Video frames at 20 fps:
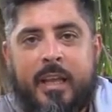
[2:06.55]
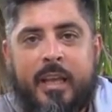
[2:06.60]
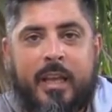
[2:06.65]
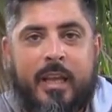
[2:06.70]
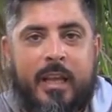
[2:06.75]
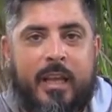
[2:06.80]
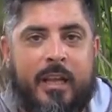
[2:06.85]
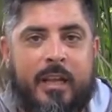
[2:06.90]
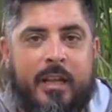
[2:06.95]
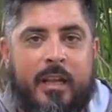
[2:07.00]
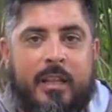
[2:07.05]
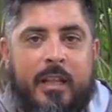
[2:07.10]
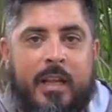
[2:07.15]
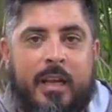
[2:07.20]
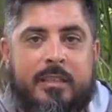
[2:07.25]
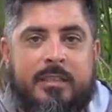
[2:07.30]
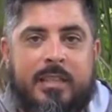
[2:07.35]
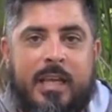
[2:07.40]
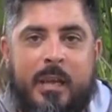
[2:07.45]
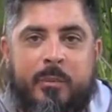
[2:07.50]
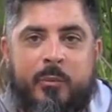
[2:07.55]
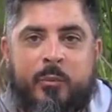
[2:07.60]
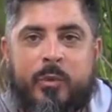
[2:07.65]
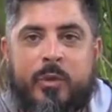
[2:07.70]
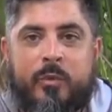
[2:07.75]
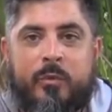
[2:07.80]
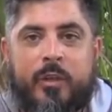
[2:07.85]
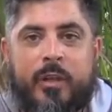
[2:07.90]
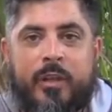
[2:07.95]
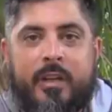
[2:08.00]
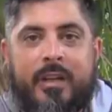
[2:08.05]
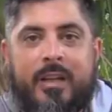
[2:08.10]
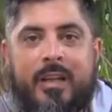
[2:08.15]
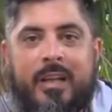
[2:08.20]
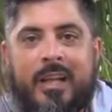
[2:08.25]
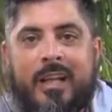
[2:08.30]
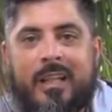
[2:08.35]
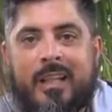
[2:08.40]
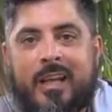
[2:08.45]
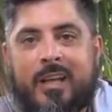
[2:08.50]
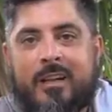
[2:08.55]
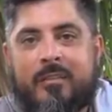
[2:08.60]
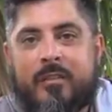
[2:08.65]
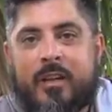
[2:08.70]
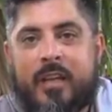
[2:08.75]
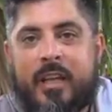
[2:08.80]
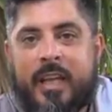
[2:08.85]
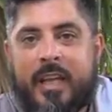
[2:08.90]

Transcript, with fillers: and a lot of times we run a lot of